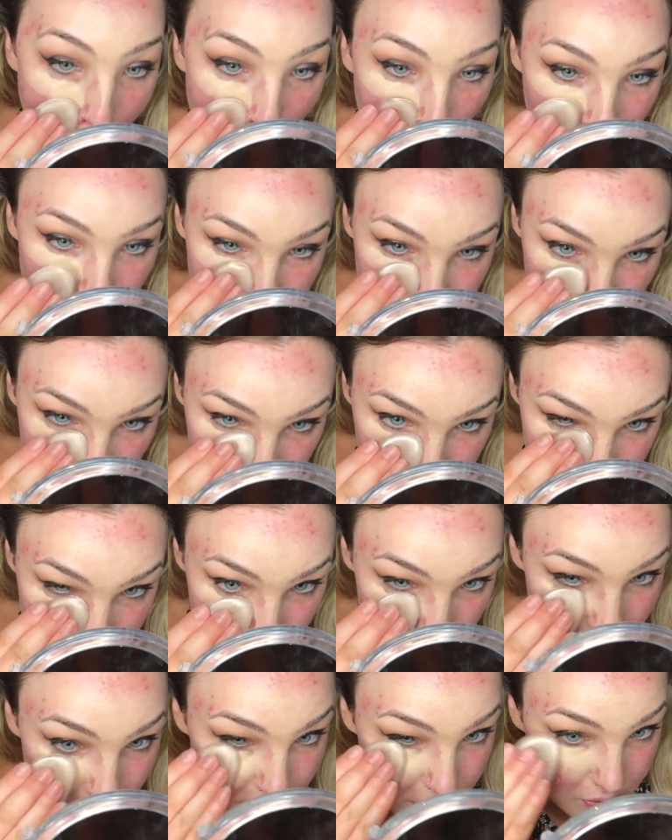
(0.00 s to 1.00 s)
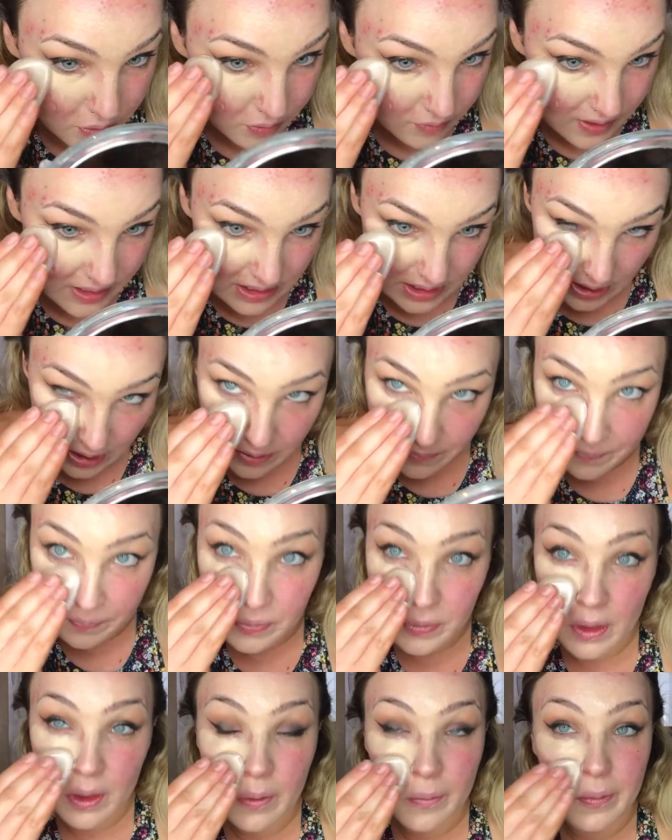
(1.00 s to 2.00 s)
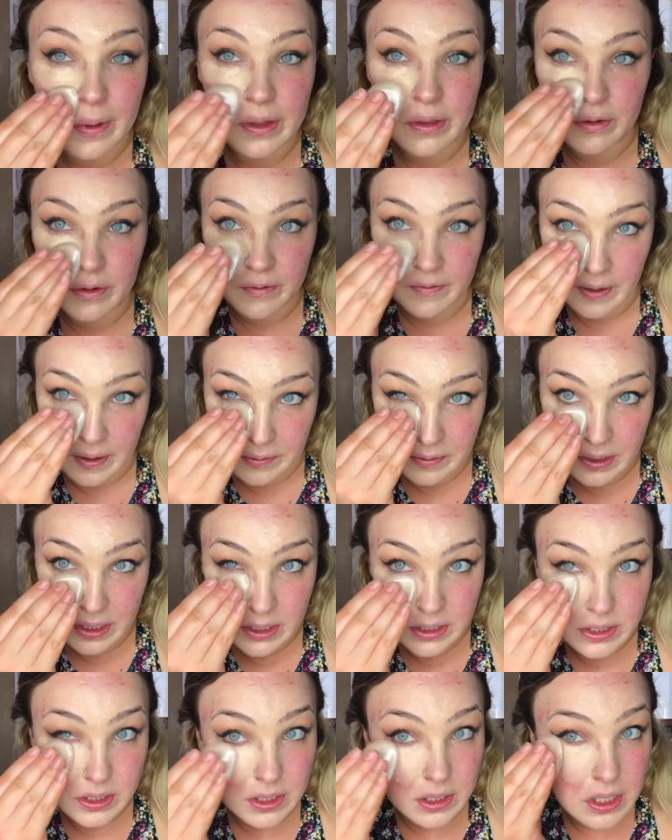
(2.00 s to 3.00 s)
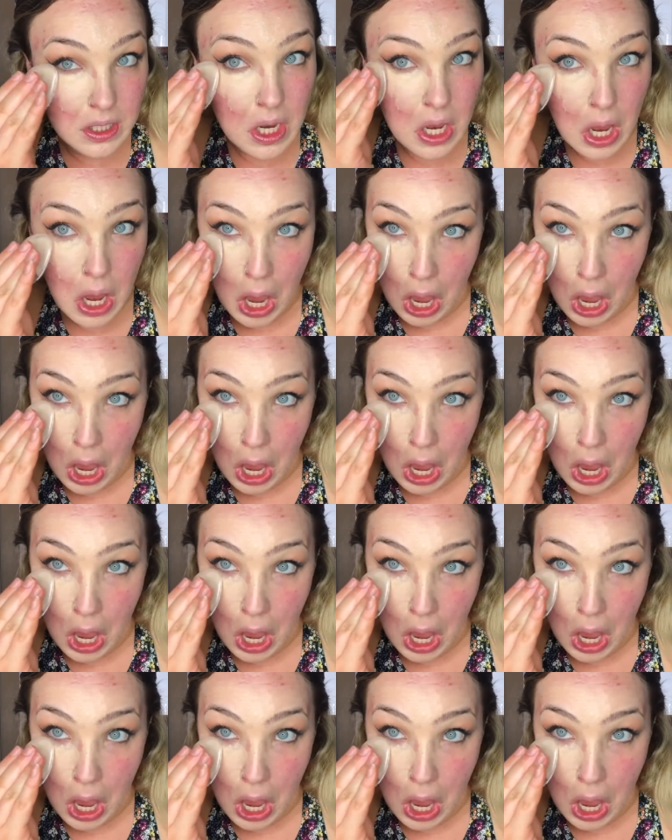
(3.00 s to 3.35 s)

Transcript: you sort of do it already with your foundation.